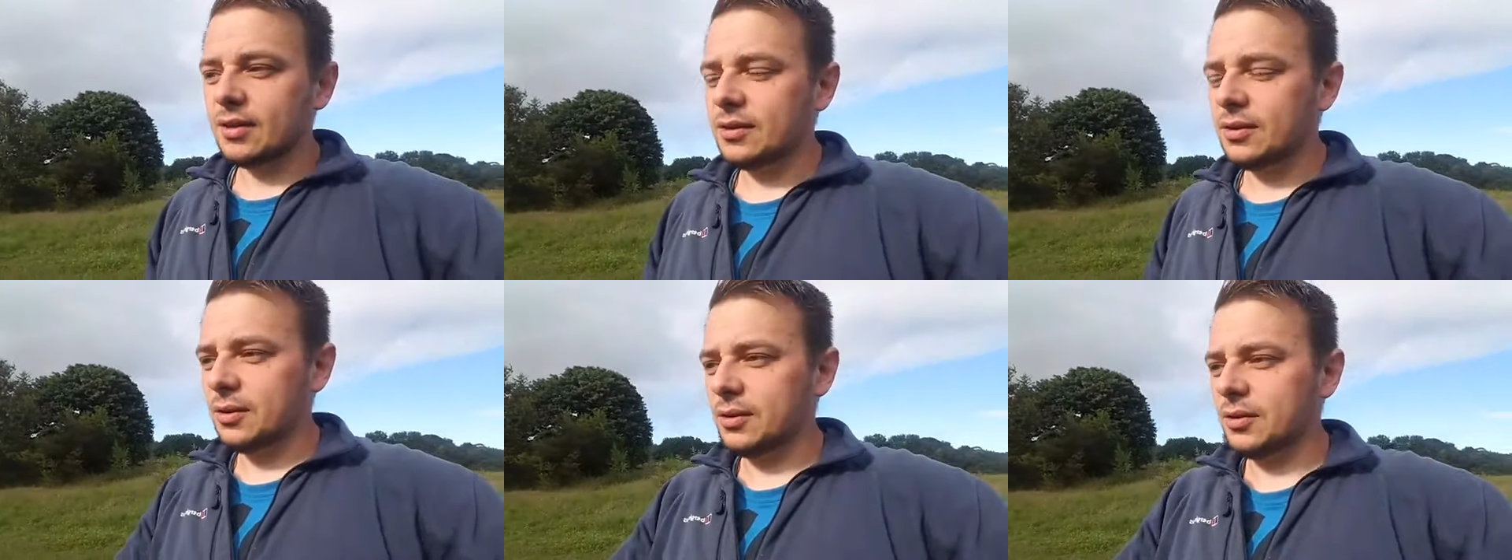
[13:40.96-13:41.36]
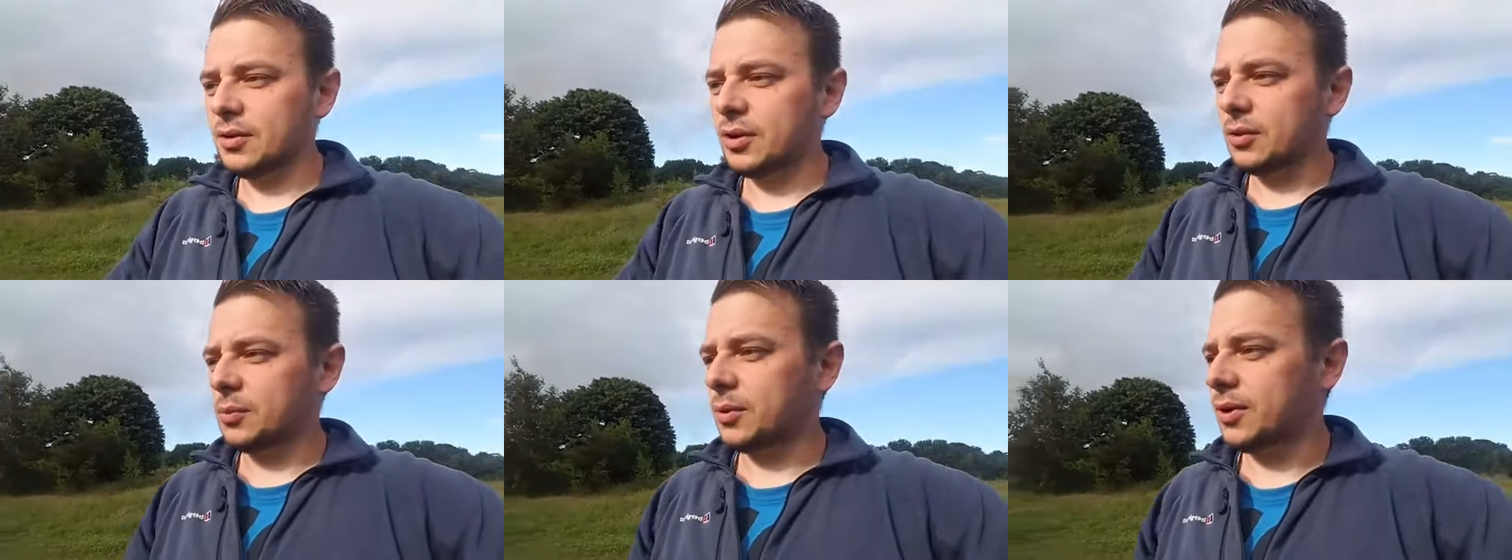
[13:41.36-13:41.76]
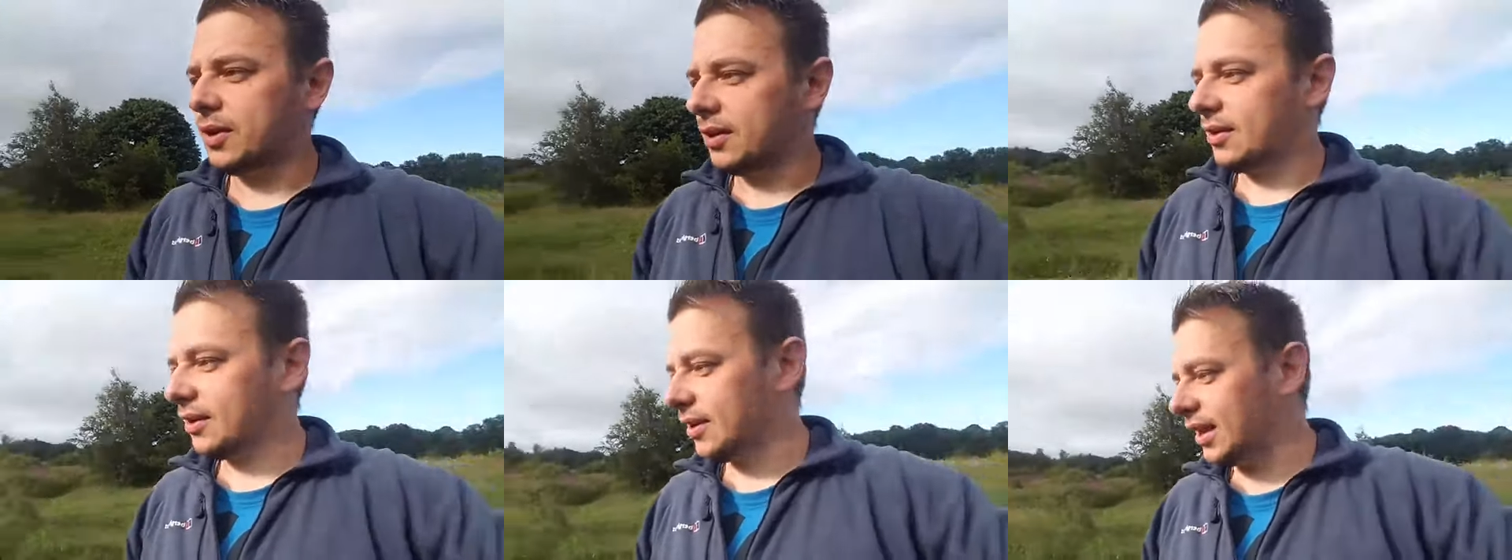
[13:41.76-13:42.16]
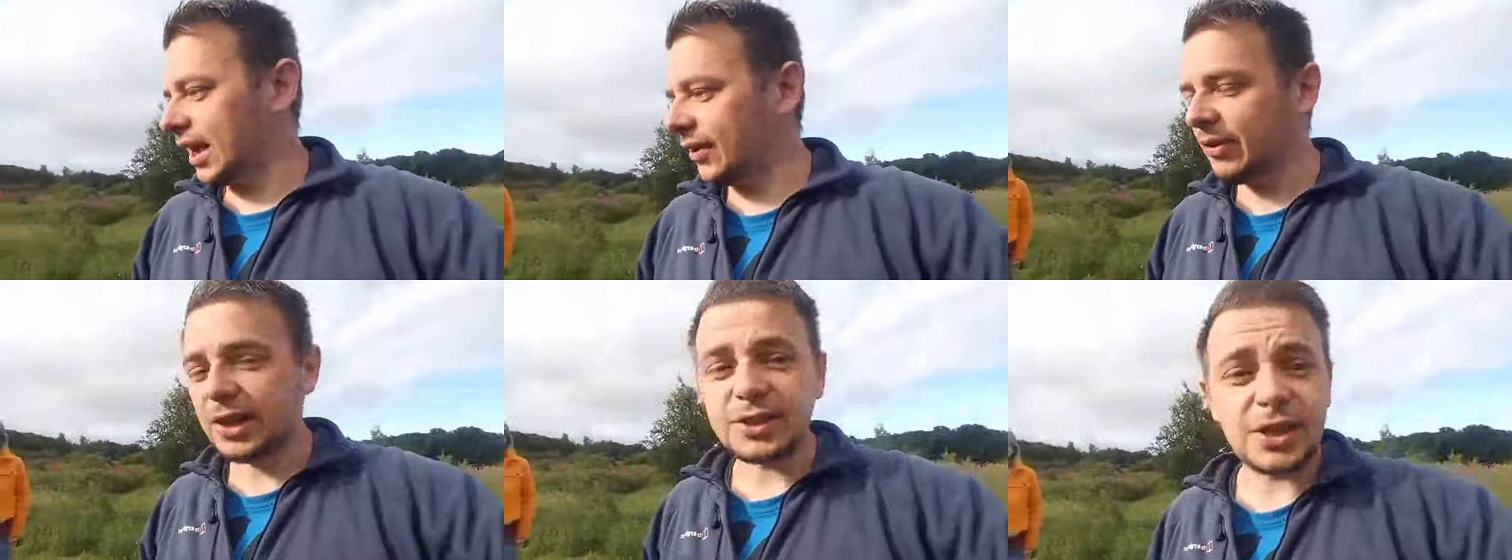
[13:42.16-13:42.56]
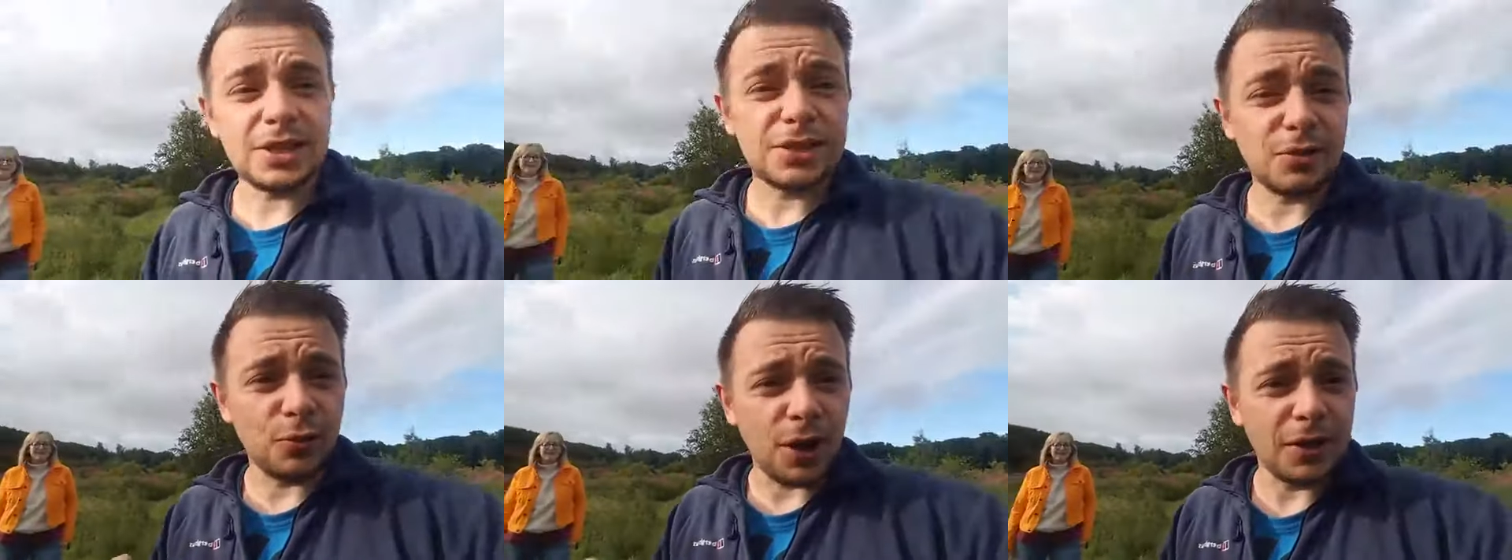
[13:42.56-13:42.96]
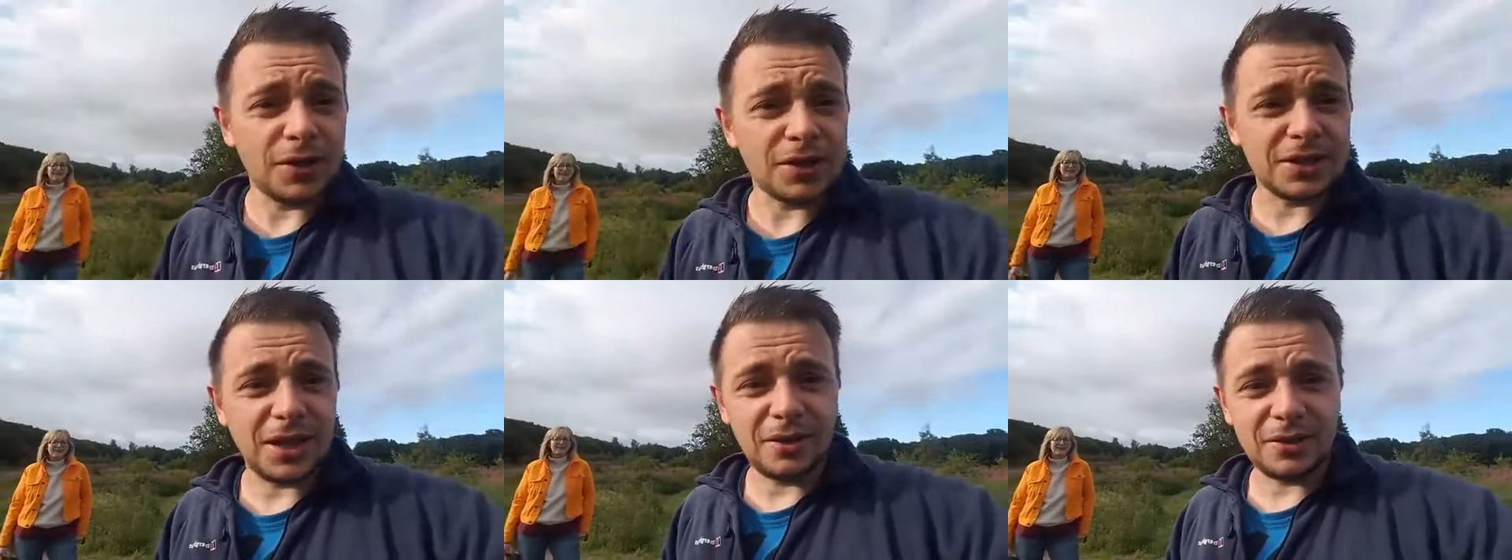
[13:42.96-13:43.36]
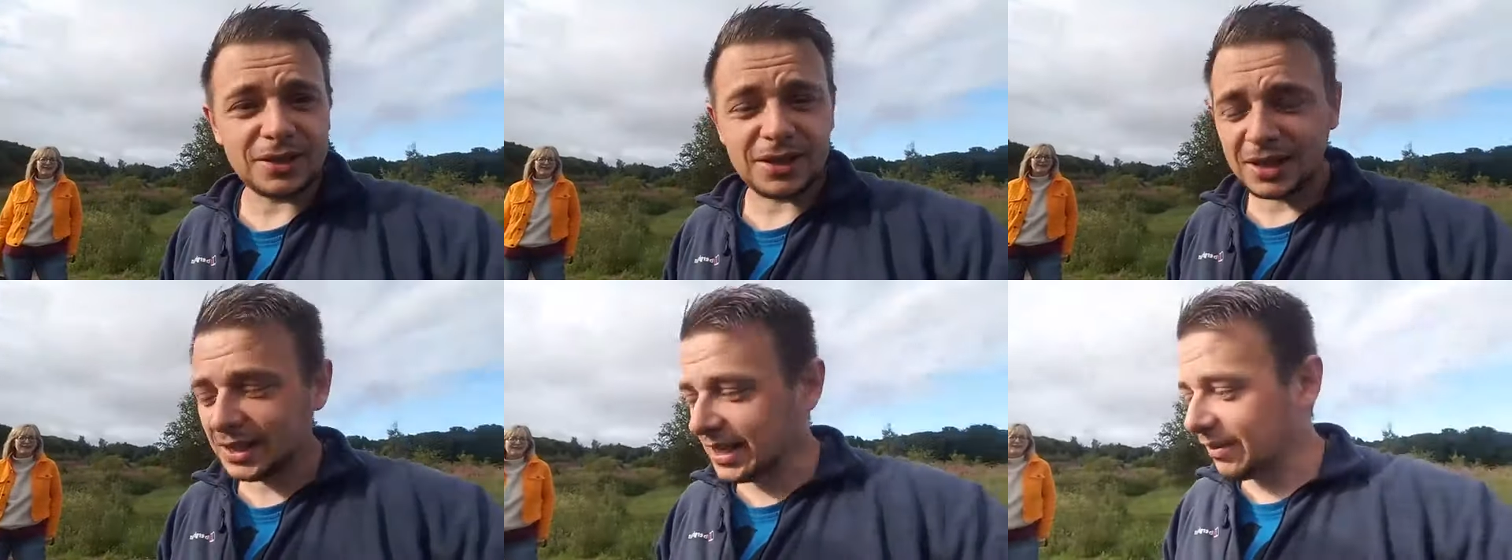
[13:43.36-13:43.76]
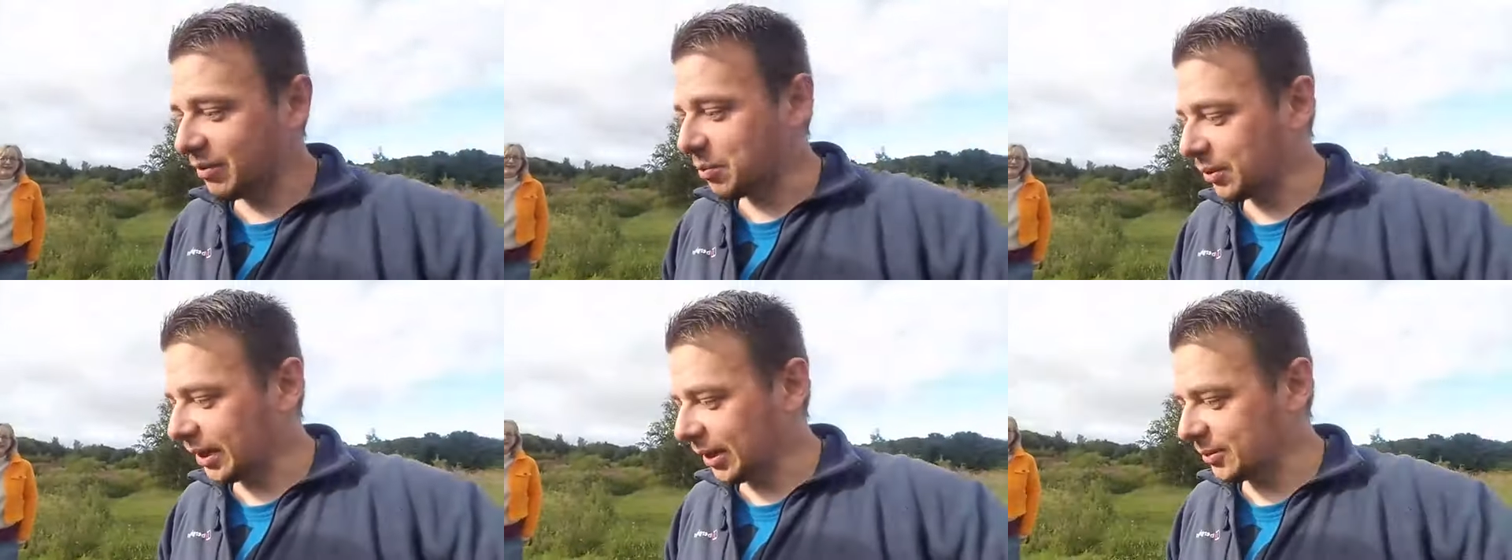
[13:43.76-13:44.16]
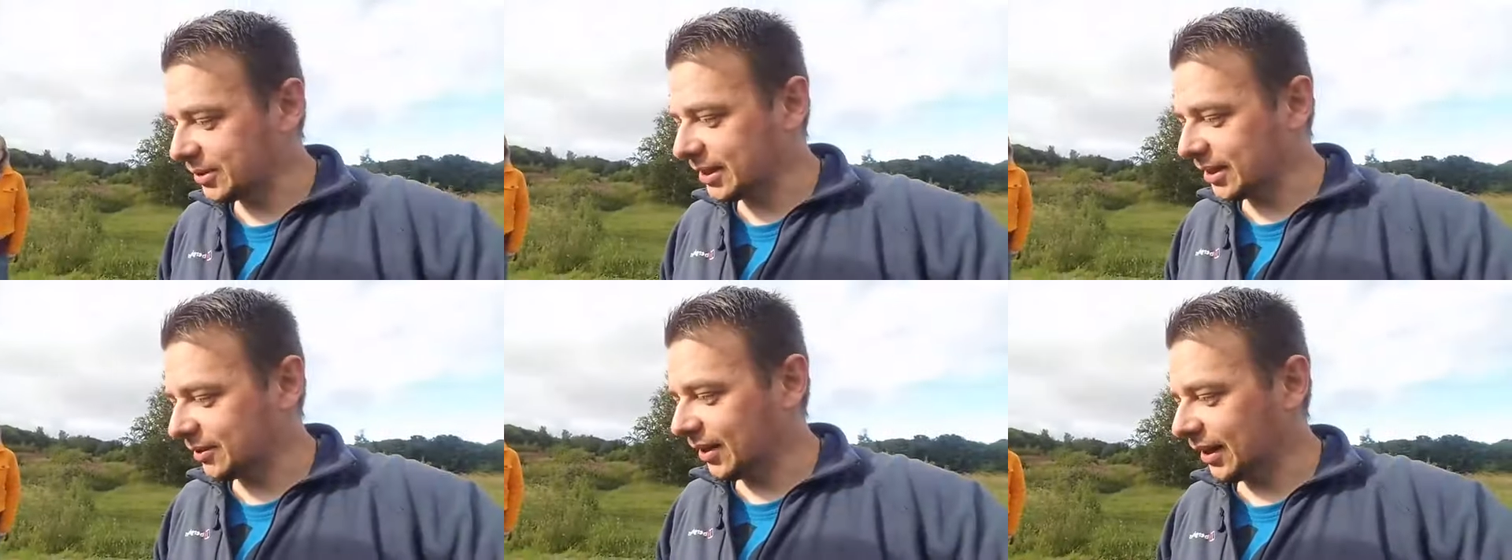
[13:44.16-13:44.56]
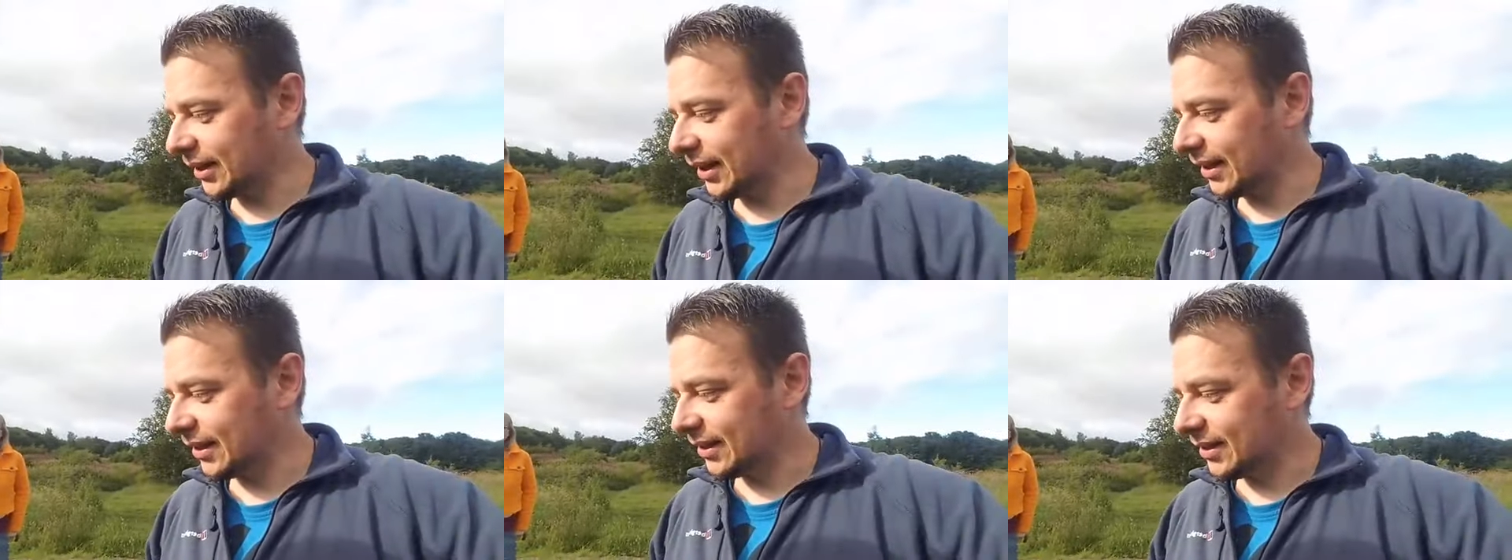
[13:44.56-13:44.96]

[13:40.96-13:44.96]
No, the other one. I've actually had to write this down because I can never pronounce it correctly.